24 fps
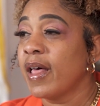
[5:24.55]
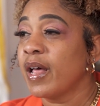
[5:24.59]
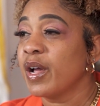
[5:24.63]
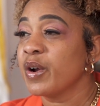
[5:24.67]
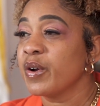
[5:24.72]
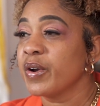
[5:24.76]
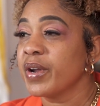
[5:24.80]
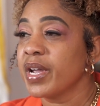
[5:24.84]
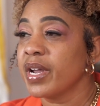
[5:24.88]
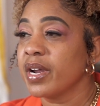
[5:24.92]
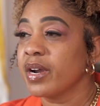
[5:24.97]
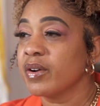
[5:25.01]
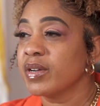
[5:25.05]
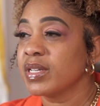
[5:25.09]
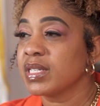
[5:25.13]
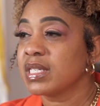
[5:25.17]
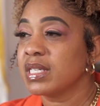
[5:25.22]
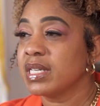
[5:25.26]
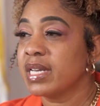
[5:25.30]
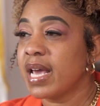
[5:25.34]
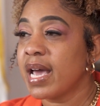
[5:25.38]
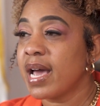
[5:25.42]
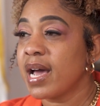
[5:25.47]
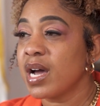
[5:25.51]
her hair
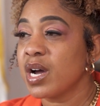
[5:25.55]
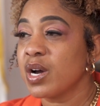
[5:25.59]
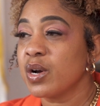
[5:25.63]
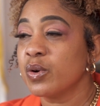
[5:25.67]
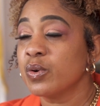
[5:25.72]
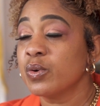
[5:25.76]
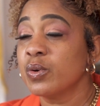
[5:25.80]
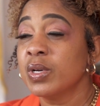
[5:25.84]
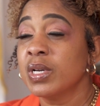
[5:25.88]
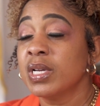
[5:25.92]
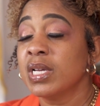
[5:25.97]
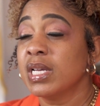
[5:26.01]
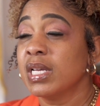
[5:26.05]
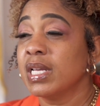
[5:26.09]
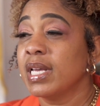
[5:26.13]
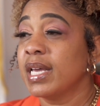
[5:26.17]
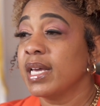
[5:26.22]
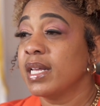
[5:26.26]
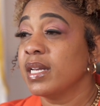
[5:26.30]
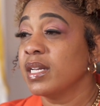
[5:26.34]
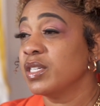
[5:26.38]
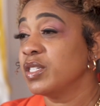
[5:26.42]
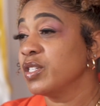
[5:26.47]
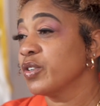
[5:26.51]
is now
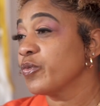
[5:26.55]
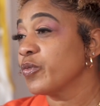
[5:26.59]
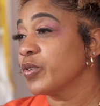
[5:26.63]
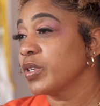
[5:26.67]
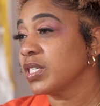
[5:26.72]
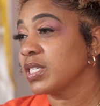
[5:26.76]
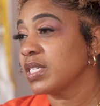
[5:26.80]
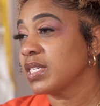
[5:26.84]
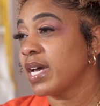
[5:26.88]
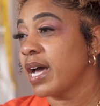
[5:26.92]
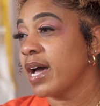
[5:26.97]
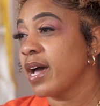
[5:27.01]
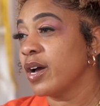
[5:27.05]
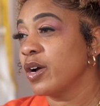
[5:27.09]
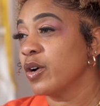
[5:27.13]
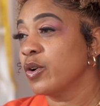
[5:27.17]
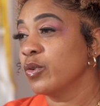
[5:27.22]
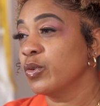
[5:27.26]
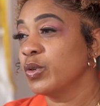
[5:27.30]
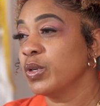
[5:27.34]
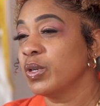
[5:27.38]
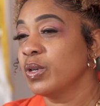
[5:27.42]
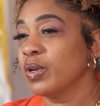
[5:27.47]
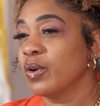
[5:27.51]
in a different
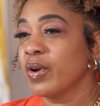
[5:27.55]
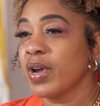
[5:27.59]
style,